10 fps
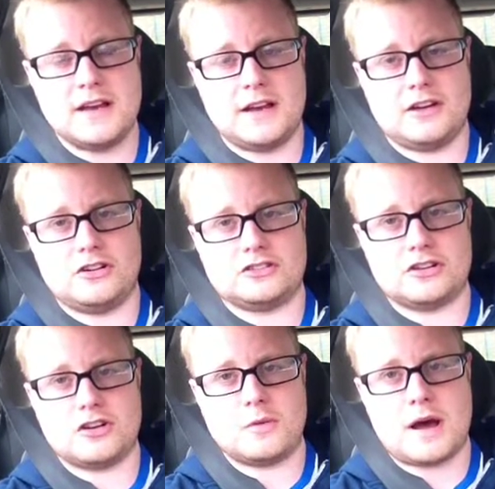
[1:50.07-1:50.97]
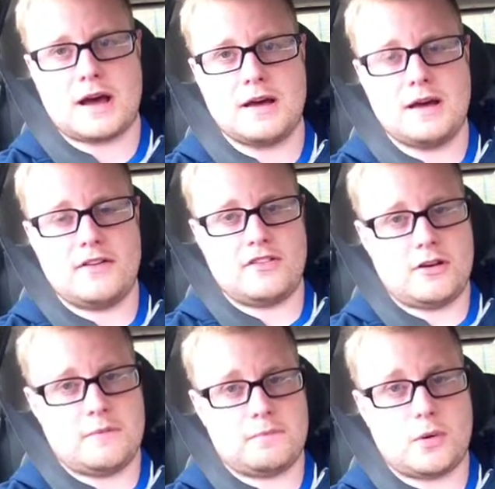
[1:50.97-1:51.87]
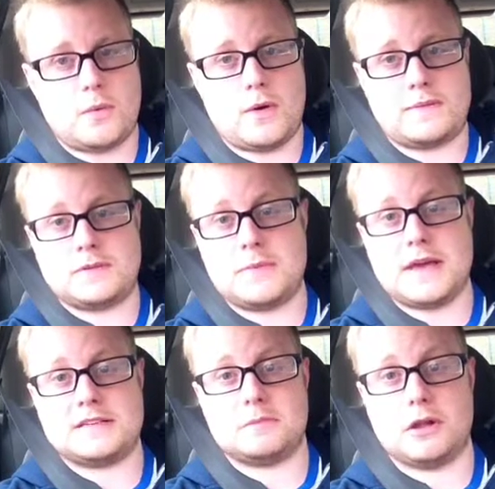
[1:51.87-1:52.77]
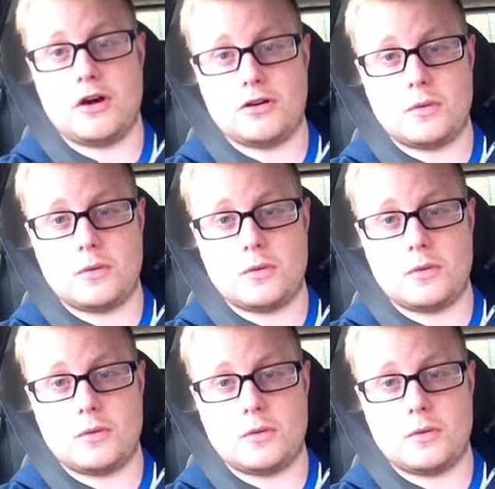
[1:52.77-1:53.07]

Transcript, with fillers: You can also go to our um, webspace blog,